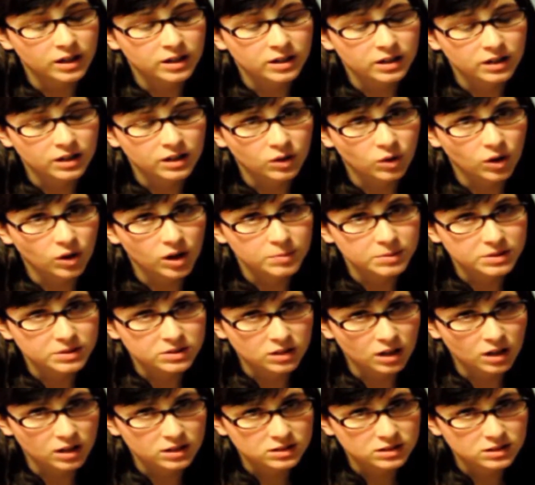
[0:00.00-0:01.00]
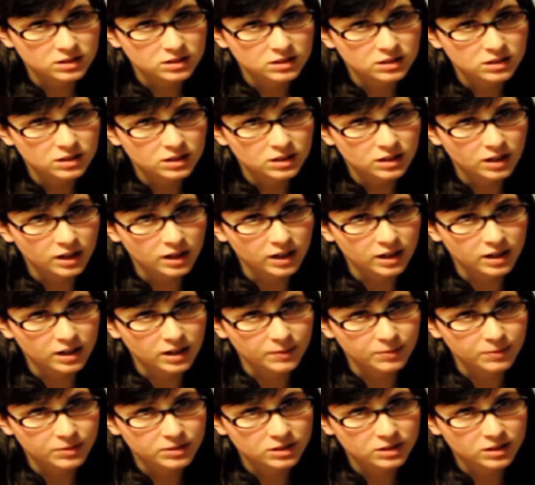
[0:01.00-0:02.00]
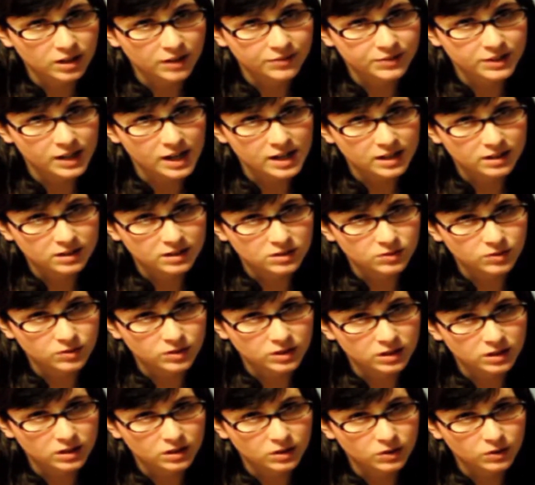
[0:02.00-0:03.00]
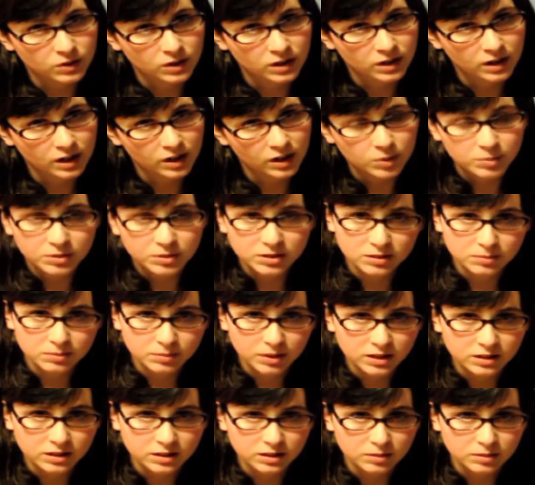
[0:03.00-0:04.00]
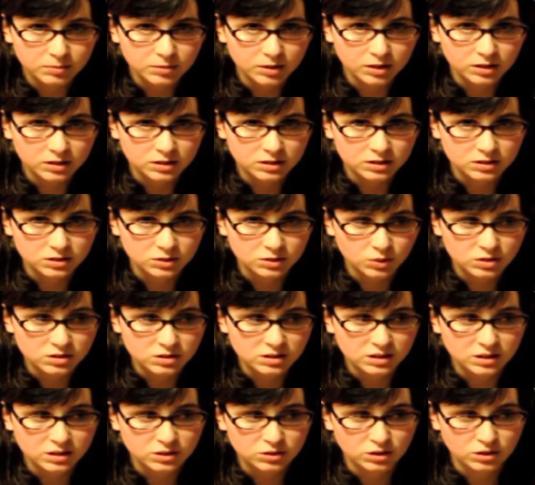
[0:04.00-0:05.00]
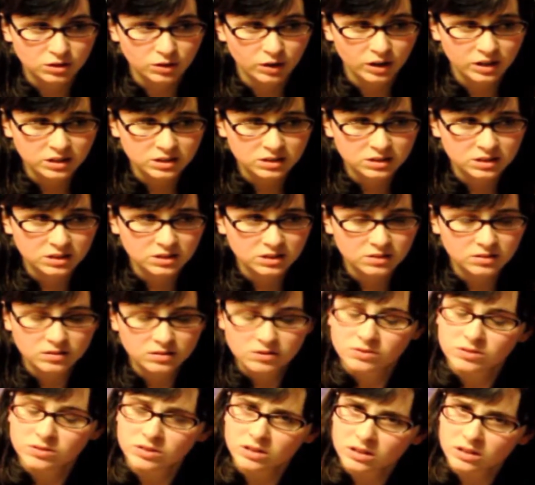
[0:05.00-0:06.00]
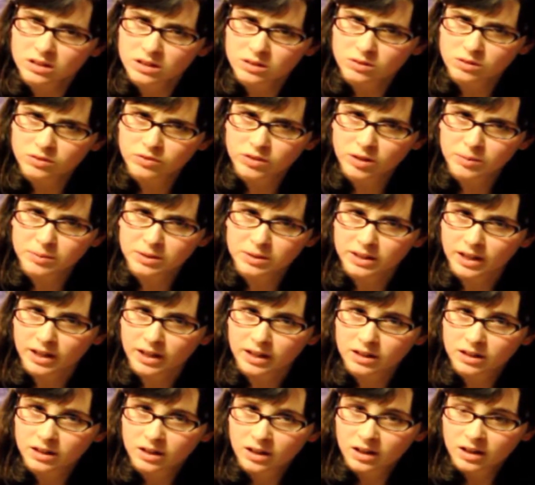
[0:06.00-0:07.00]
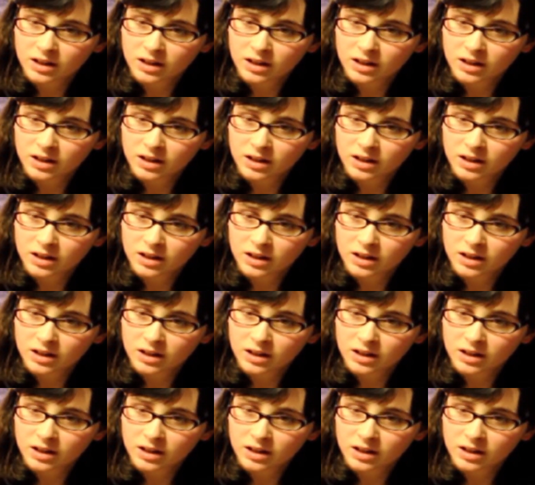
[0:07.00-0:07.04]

Anyhow, I'm exhausted, and I still have to edit this video. I hope you didn't mind the obnoxious, noisy intro. I didn't feel like refilming that.